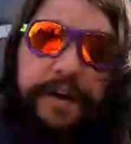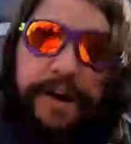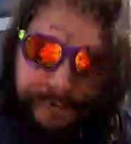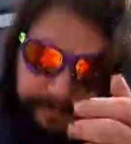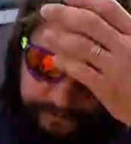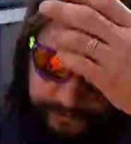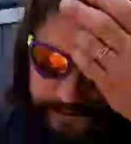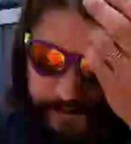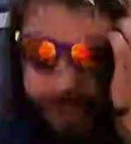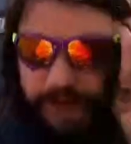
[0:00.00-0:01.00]
right?
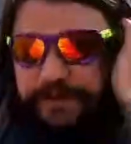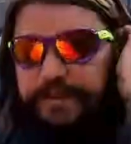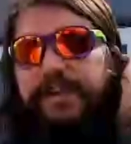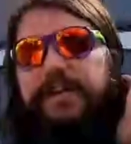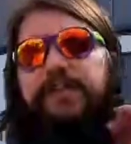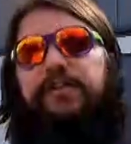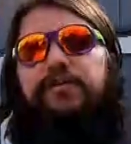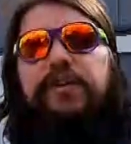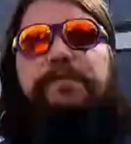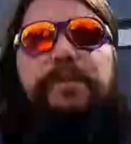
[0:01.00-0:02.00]
We just need it
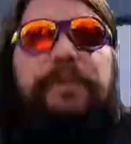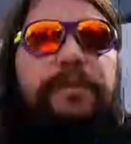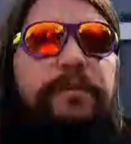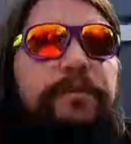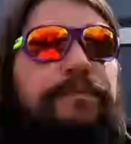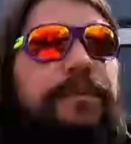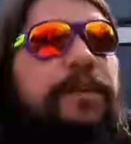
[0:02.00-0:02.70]
trimmed a little.